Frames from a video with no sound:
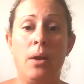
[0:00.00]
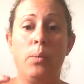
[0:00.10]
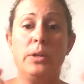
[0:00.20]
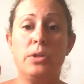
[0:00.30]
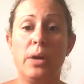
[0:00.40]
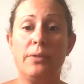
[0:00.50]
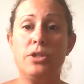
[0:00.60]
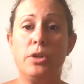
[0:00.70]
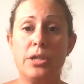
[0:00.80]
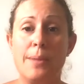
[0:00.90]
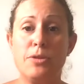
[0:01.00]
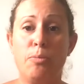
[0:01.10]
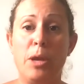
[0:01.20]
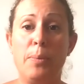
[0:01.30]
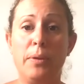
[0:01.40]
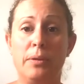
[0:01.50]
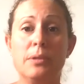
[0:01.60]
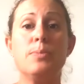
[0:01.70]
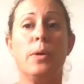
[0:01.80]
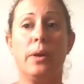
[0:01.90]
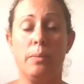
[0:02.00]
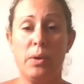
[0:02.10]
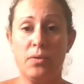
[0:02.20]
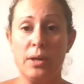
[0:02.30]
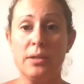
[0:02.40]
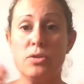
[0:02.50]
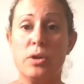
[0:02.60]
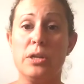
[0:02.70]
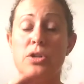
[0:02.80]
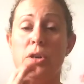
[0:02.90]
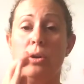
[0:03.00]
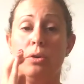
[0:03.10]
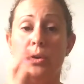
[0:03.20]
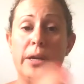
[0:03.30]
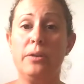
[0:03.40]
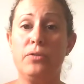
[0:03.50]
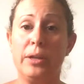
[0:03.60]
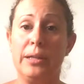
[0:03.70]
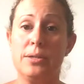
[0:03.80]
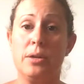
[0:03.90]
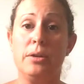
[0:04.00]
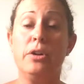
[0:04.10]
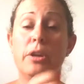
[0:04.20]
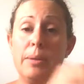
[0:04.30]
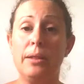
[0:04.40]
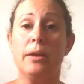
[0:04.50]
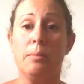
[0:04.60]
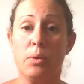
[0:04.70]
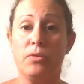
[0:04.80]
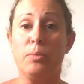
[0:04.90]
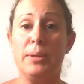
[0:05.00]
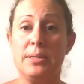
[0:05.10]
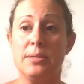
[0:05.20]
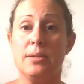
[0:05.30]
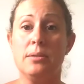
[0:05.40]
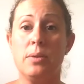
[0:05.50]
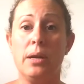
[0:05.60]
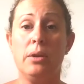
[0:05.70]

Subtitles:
We do have two types of people in this program. We've got the traditional creator freelancer, and you're going to be looking more for businesses, right?